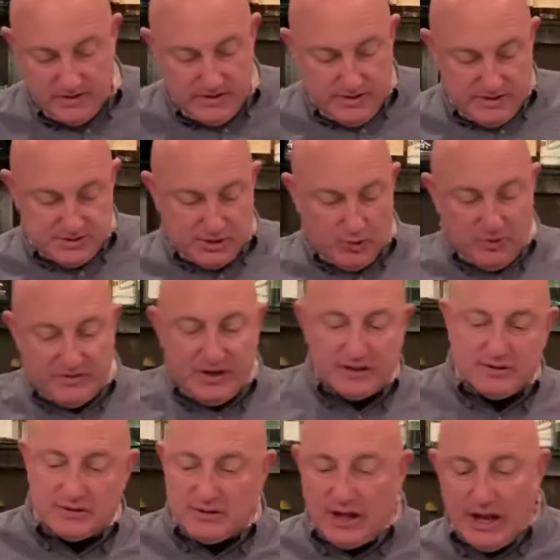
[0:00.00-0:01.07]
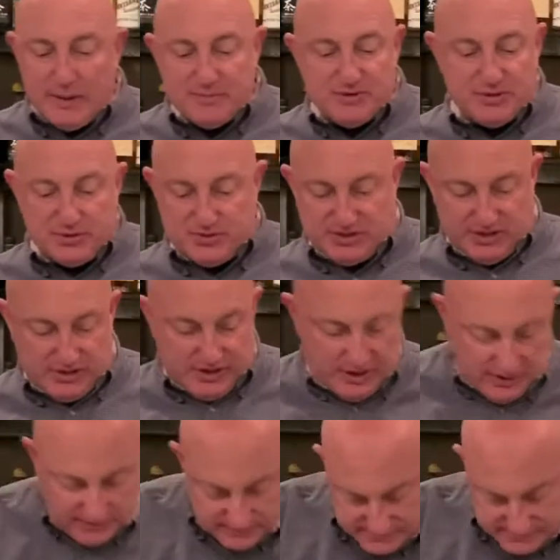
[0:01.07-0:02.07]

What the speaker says: So we've got the lime juice in there.